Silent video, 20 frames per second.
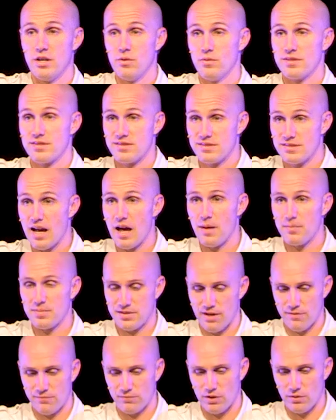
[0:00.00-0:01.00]
He would stop
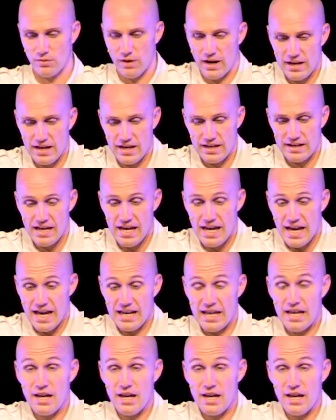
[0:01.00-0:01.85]
suffering, right? And, and